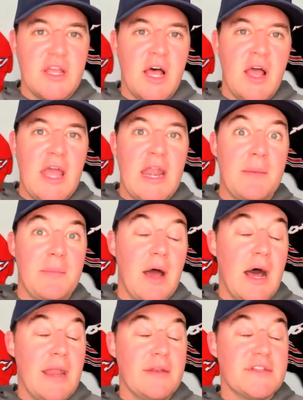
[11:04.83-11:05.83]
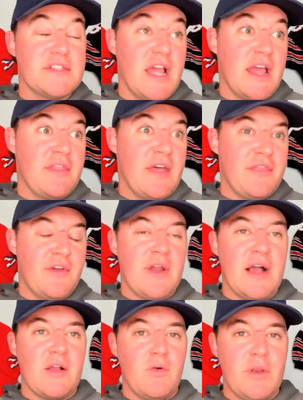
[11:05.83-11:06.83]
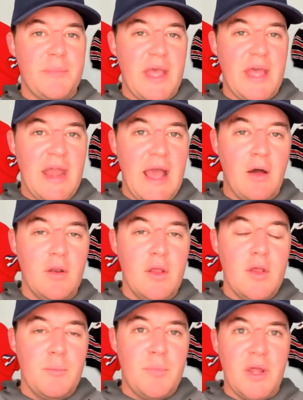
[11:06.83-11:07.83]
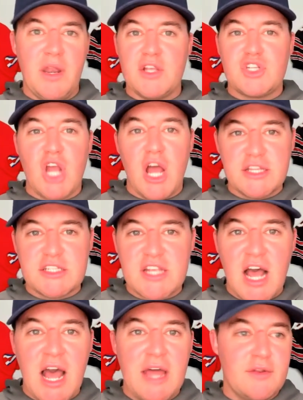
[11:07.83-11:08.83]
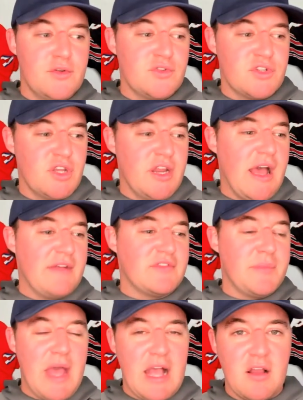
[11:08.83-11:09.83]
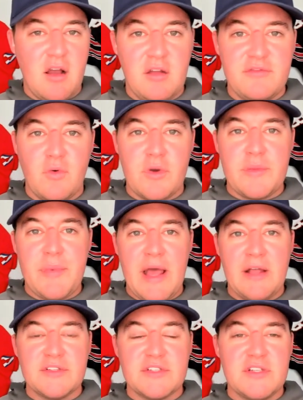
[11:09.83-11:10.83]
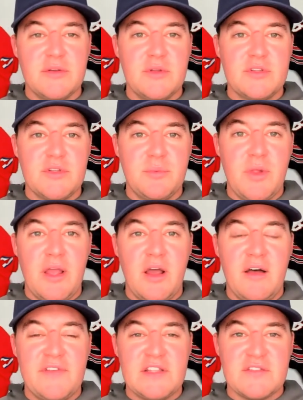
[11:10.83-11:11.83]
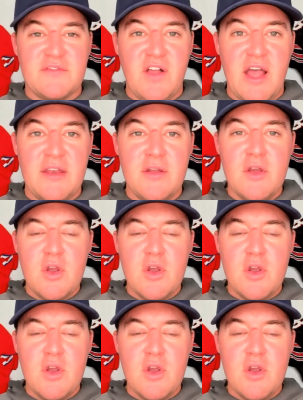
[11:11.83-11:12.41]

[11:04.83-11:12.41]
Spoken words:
And I'm not saying that they're not going to pan out, but a Sean Scott, who's going to have to pack on 40 pounds to play offensive line.